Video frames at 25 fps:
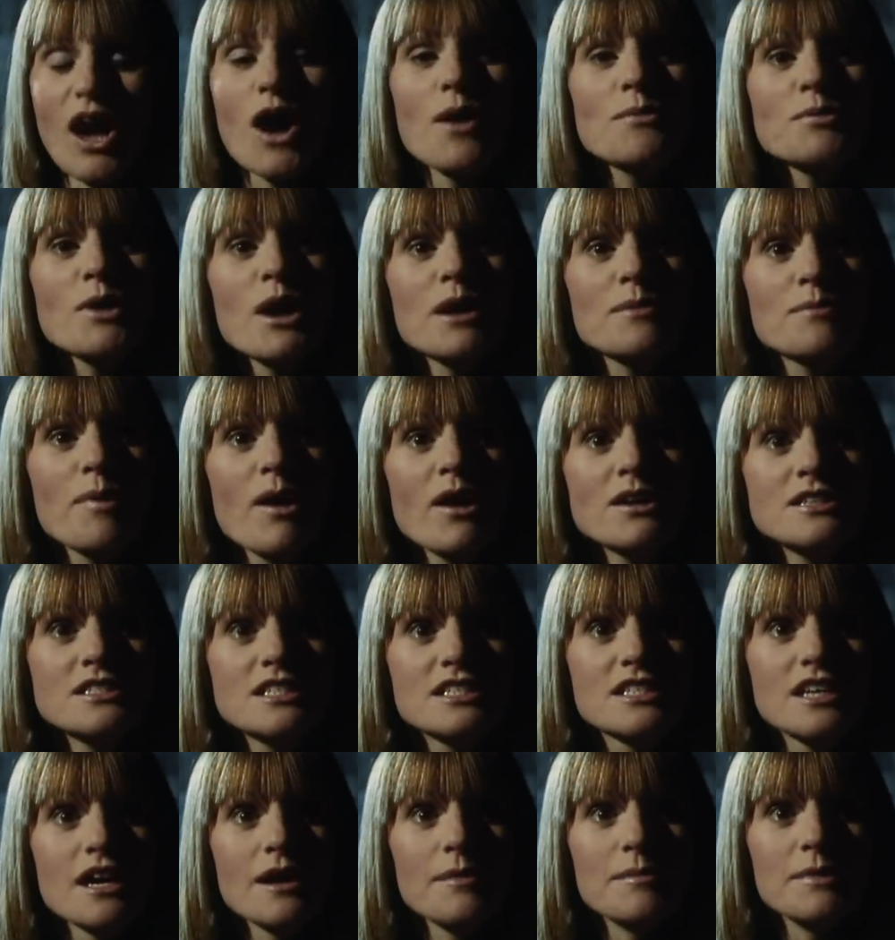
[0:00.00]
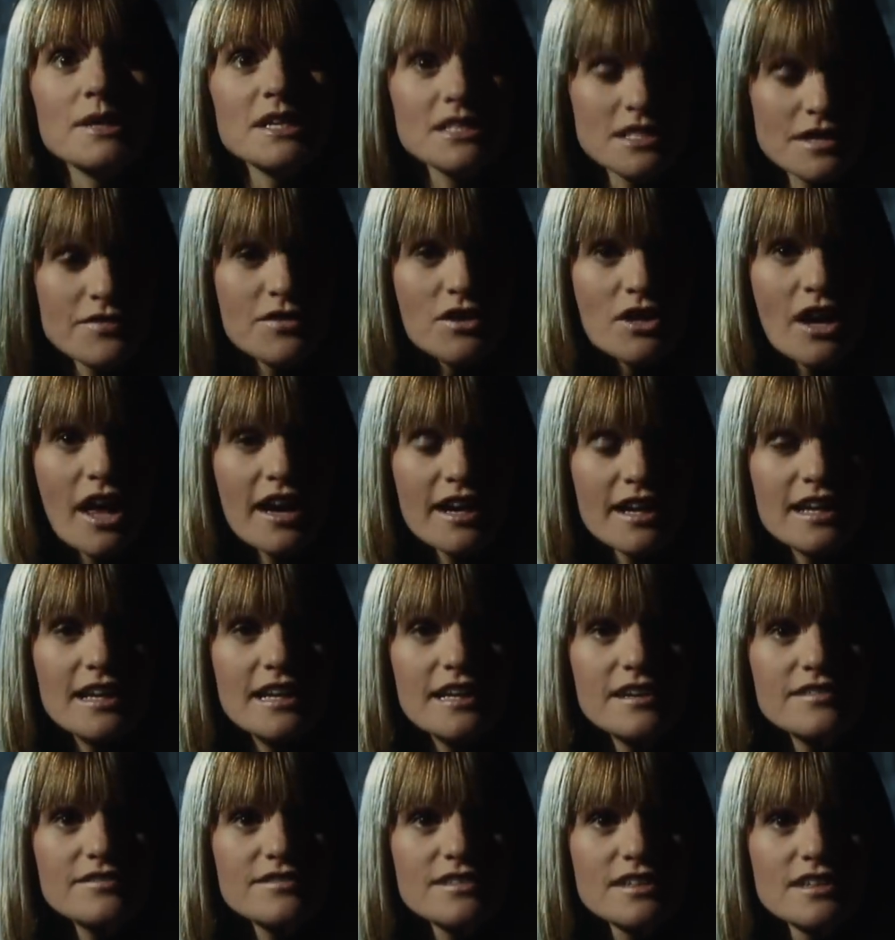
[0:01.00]
I'm going past the terminus, if you'd like a
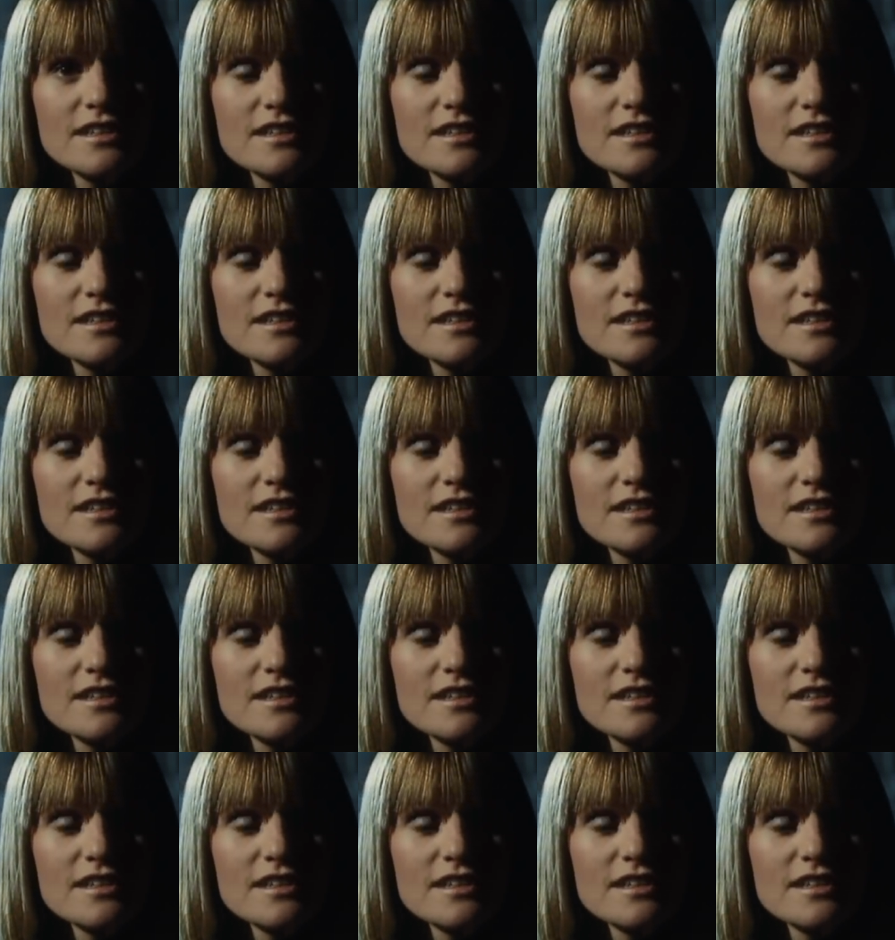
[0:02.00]
lift.